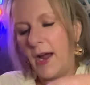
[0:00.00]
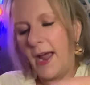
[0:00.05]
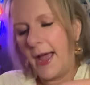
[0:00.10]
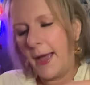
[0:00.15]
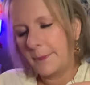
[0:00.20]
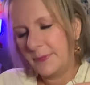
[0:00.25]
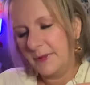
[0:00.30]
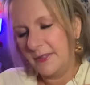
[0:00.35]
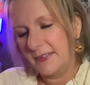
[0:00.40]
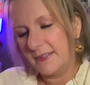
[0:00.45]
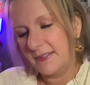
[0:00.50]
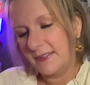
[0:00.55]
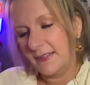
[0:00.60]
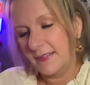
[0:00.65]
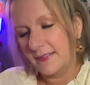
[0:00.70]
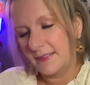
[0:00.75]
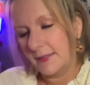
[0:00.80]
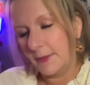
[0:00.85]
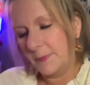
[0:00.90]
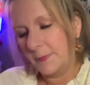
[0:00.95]
that says
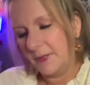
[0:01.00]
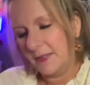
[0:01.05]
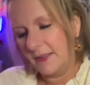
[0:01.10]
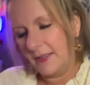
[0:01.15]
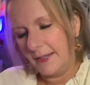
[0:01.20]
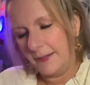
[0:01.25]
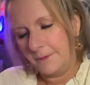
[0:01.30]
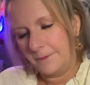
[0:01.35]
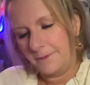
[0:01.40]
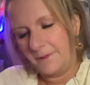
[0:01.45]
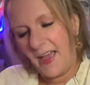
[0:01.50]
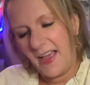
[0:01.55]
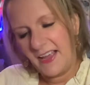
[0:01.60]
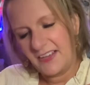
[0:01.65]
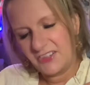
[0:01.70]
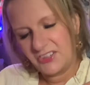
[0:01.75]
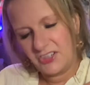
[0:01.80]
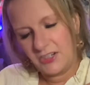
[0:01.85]
something like fashion in